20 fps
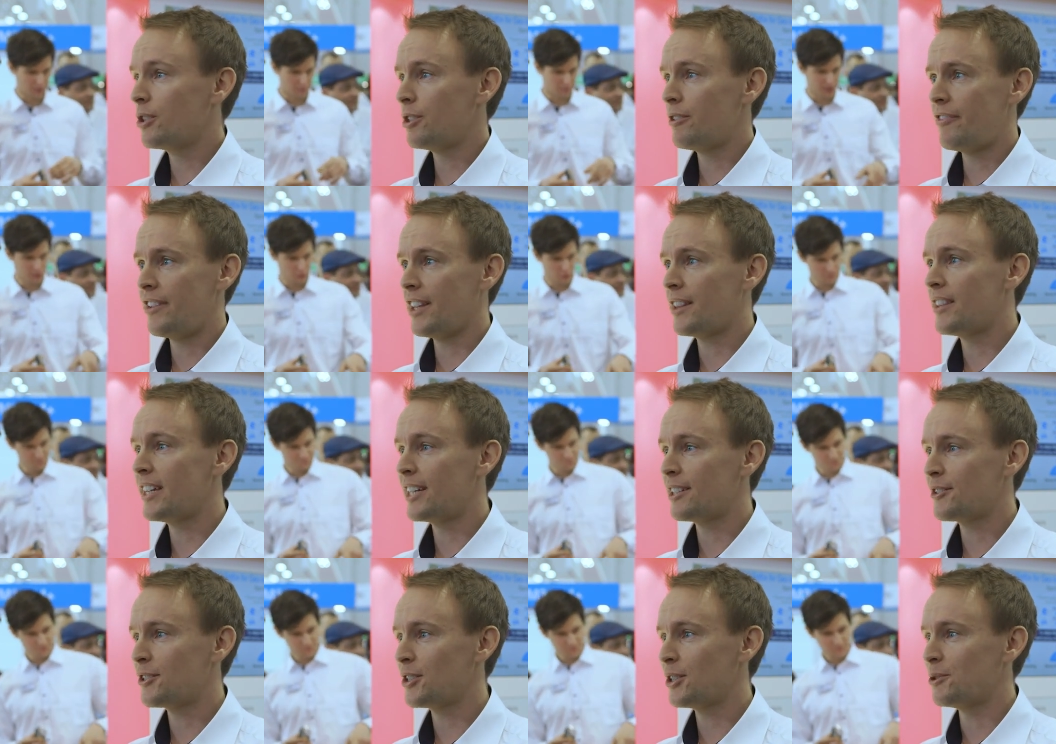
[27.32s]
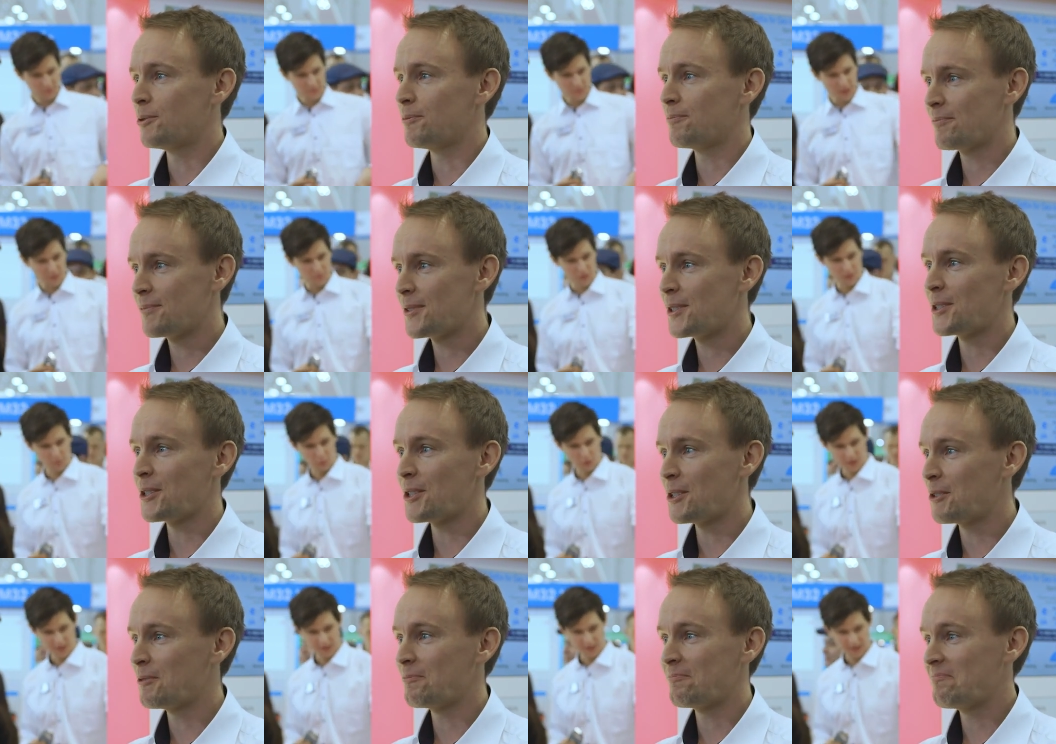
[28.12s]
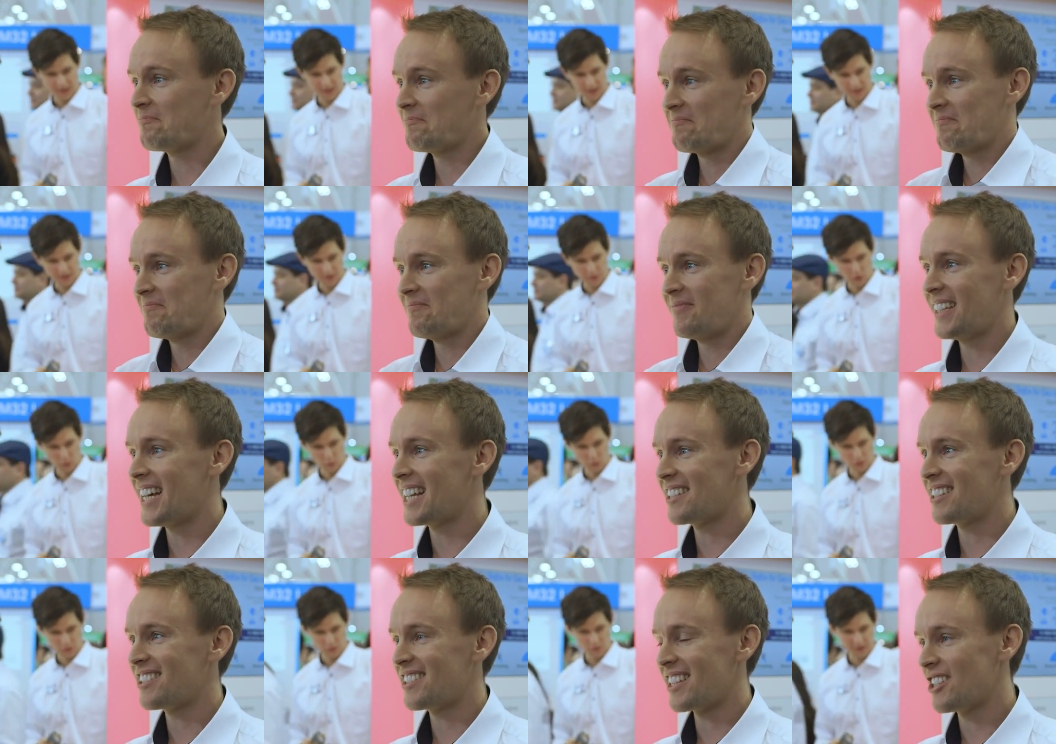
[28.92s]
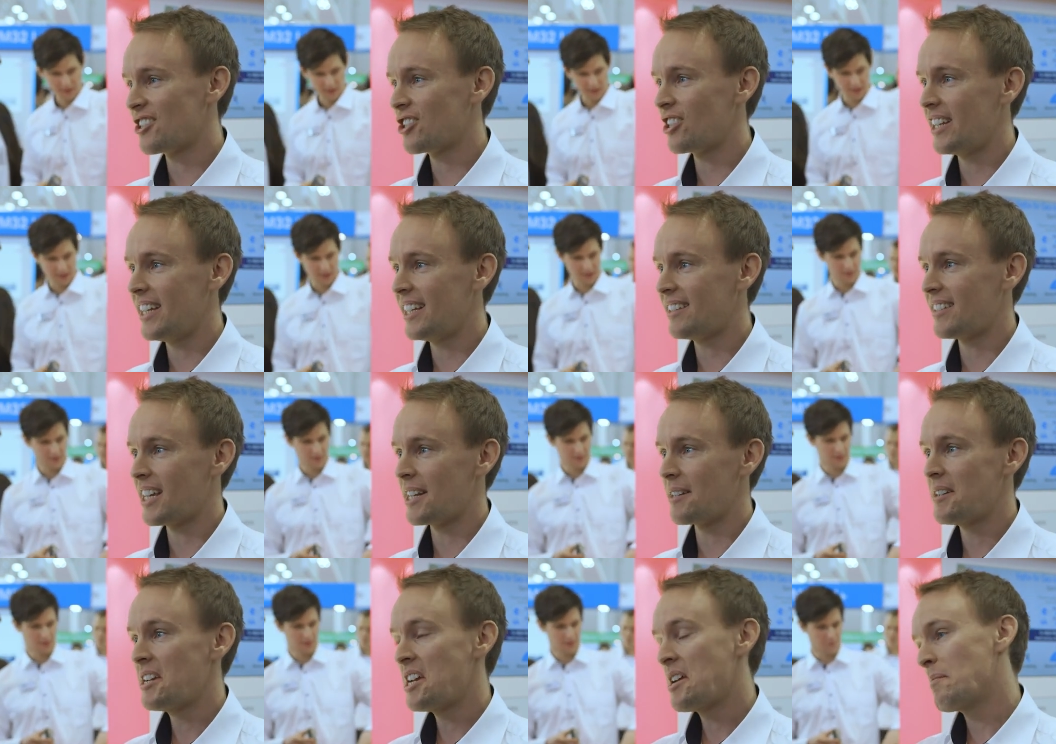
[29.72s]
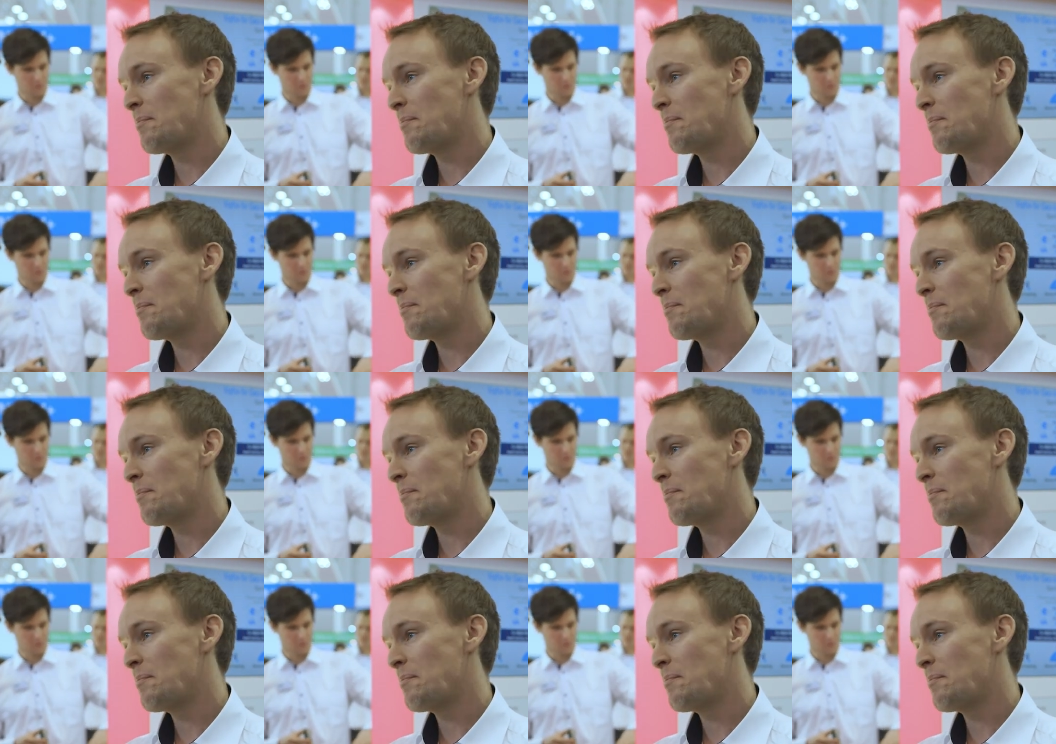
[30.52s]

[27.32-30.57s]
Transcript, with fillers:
Speaker 1: a good fit there too. So that's essentially it. And